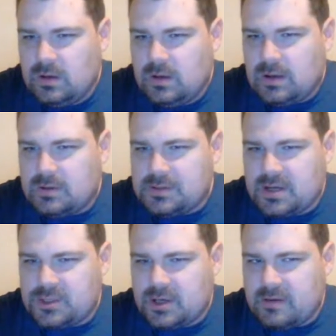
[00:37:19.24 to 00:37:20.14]
I was going
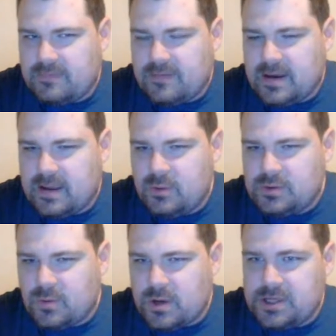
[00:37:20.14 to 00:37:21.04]
to try to find out who was
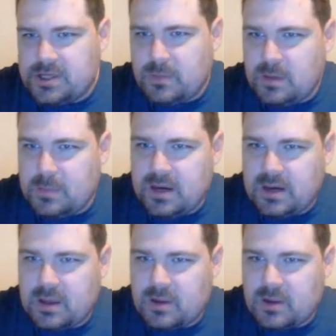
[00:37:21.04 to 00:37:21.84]
watching me a minute ago,